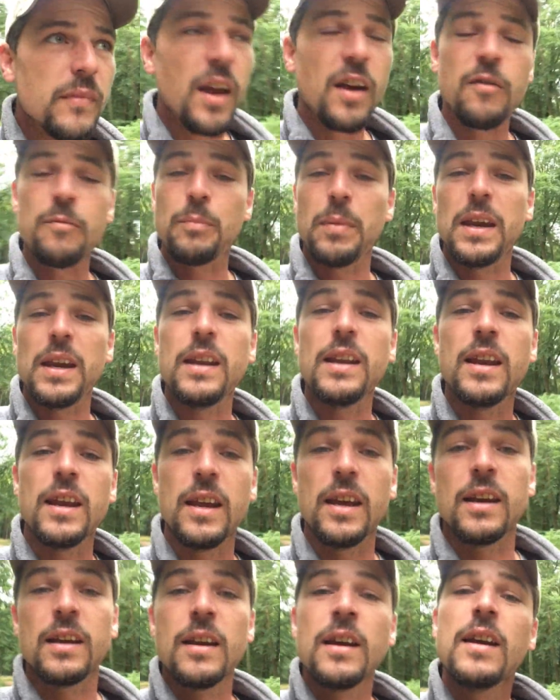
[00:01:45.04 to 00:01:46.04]
have been
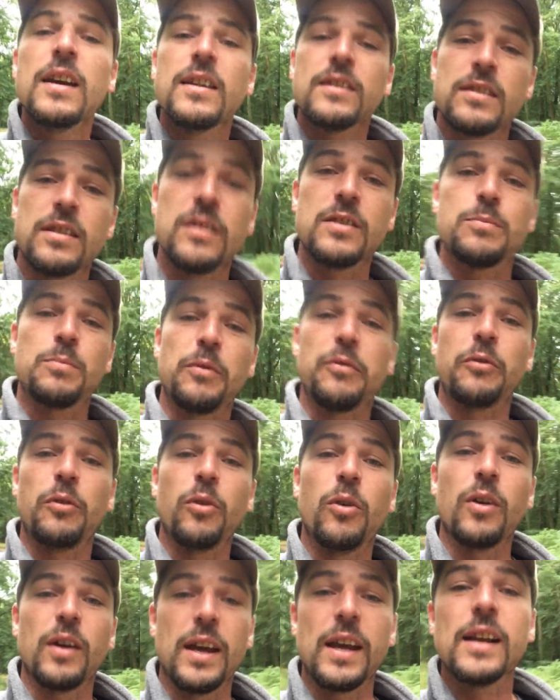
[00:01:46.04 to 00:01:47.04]
here since
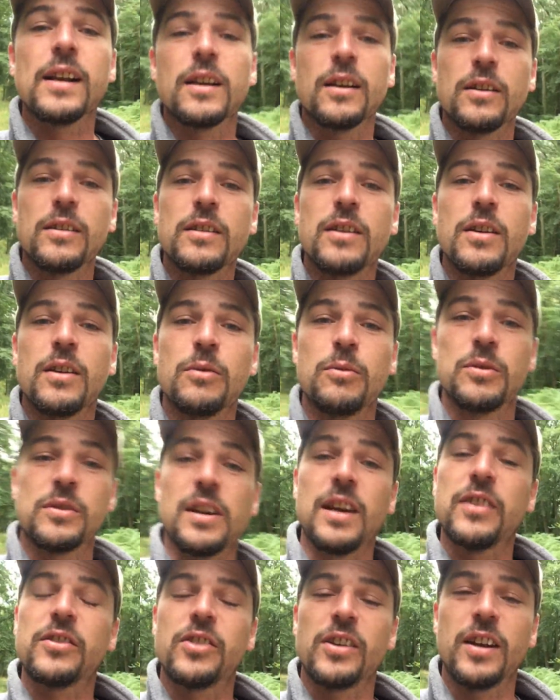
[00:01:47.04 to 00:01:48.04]
before England was
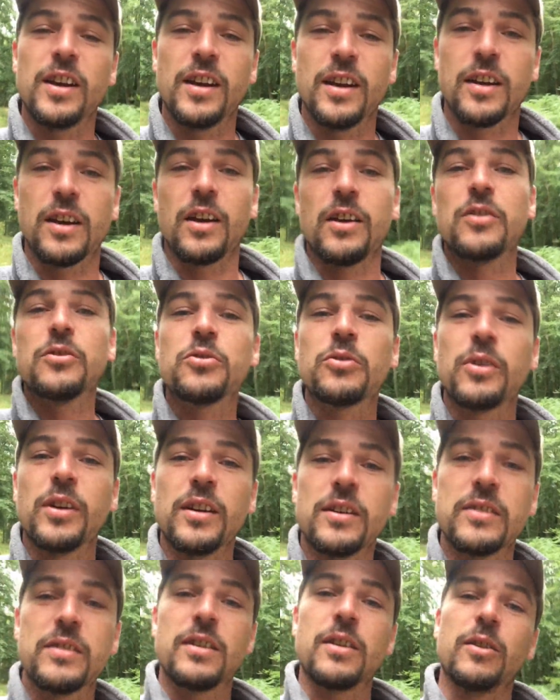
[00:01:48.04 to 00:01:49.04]
actually a
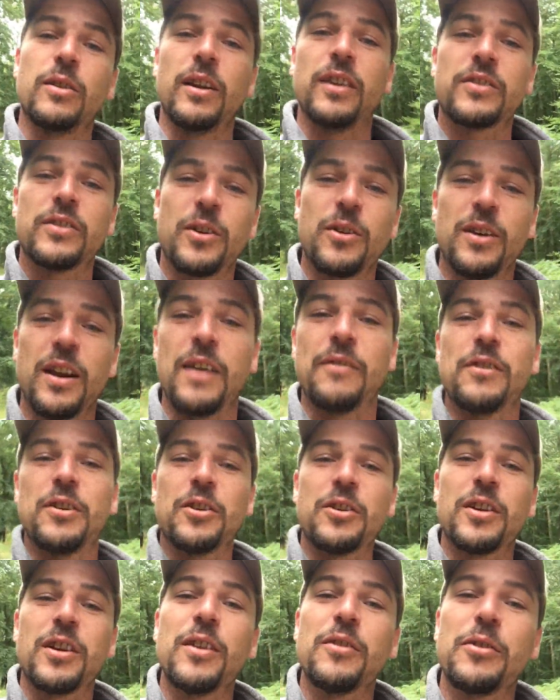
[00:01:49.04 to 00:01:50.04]
country. So let's go and have a
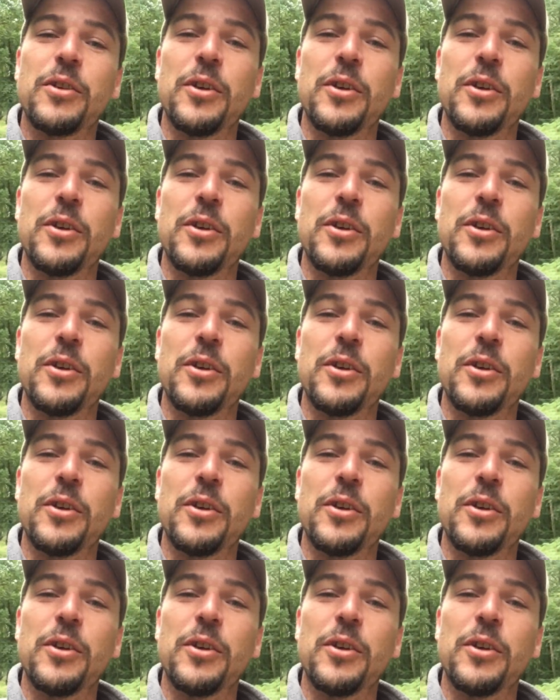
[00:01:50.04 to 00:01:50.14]
look at a